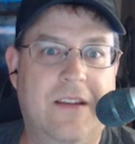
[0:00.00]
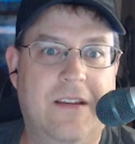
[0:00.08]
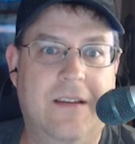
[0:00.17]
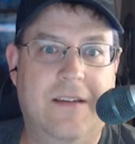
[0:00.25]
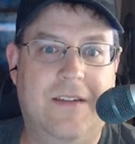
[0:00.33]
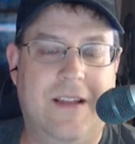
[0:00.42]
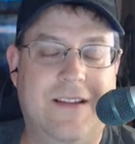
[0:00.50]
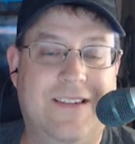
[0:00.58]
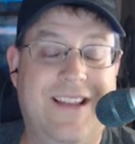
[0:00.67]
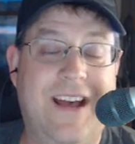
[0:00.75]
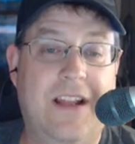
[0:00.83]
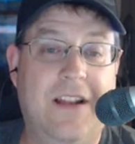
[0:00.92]
since
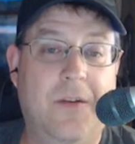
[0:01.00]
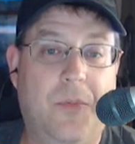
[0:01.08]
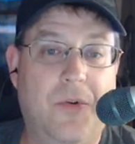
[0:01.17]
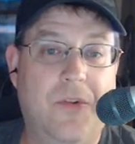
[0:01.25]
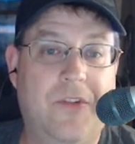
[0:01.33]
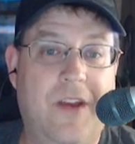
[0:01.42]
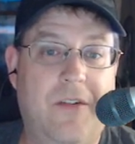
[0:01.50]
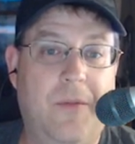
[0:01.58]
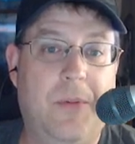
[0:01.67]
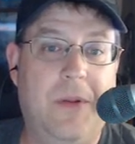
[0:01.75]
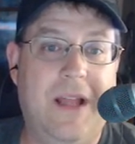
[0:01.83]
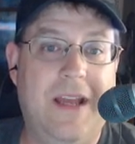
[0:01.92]
then the Bruins
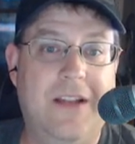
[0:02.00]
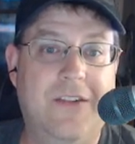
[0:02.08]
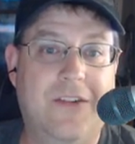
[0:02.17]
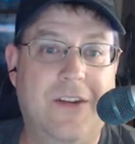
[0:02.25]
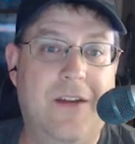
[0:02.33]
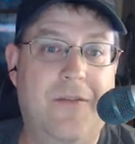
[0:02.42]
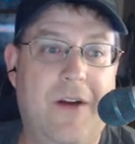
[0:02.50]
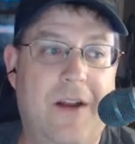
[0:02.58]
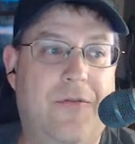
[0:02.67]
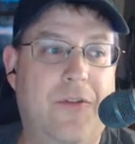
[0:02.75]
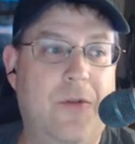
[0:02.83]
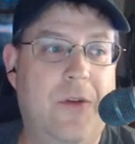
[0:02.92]
haven't played, so they've had a
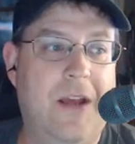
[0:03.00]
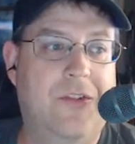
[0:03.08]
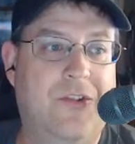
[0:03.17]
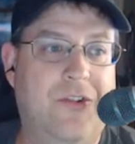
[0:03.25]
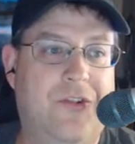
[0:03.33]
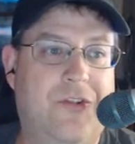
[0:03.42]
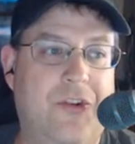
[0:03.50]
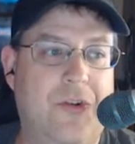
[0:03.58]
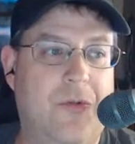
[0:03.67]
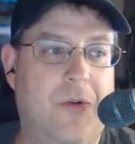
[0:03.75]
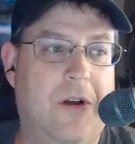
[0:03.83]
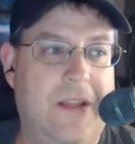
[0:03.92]
few days to
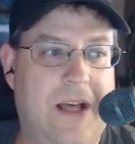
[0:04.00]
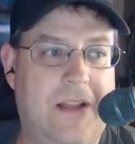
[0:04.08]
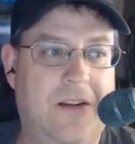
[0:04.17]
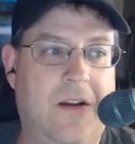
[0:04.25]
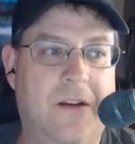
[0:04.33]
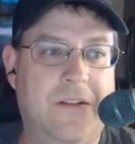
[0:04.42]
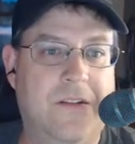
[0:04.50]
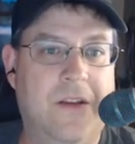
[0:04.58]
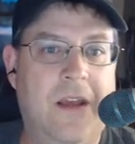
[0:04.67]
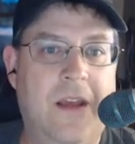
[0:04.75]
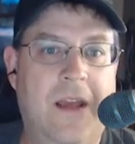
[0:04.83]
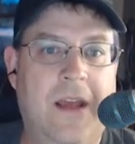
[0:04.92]
stew on that loss.
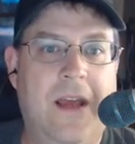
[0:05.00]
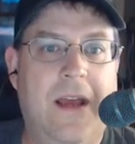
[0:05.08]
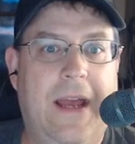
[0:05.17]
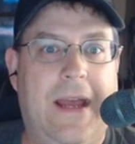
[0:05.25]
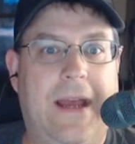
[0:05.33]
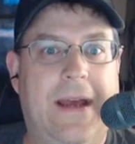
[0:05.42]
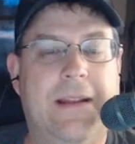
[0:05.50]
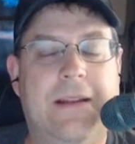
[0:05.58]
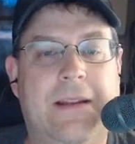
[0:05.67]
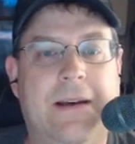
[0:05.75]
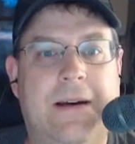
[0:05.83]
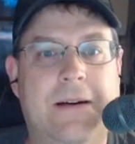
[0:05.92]

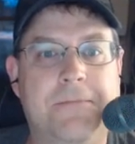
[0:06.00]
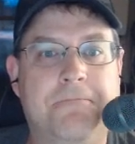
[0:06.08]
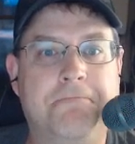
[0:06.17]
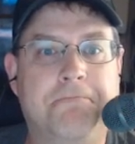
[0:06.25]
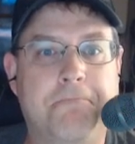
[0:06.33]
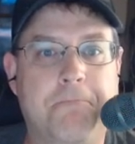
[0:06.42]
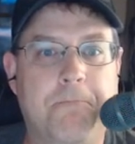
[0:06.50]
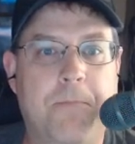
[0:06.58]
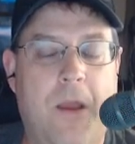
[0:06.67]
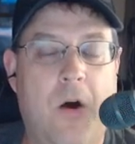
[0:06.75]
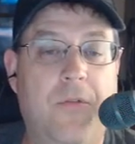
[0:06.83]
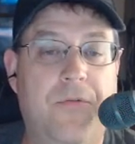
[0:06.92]
And
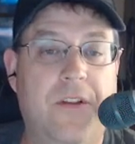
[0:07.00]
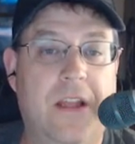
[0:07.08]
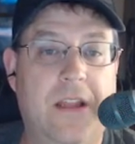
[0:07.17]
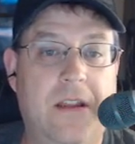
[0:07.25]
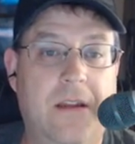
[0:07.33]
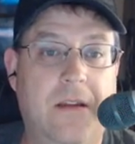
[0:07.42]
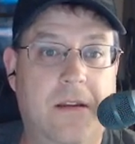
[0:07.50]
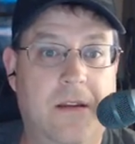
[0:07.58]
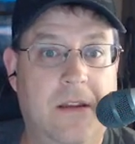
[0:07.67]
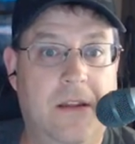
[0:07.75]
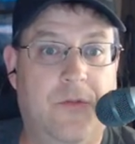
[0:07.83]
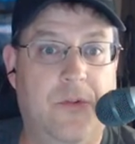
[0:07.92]
hopefully
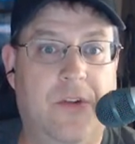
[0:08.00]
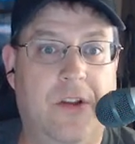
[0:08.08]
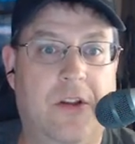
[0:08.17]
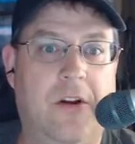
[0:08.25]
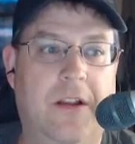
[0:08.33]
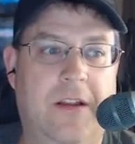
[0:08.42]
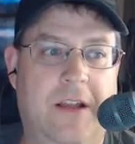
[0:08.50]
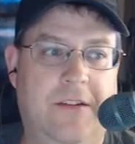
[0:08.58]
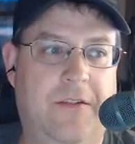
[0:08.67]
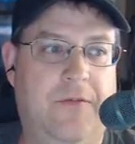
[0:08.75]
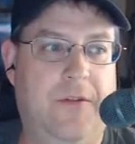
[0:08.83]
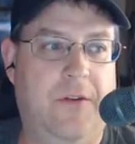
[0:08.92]
this was a learning
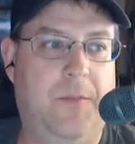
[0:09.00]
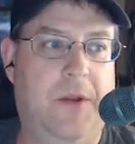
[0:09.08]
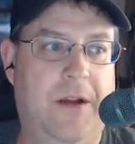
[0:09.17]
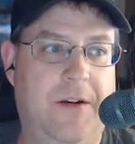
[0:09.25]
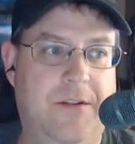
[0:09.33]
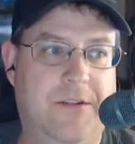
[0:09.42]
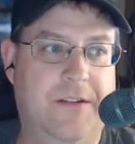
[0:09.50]
lesson for the players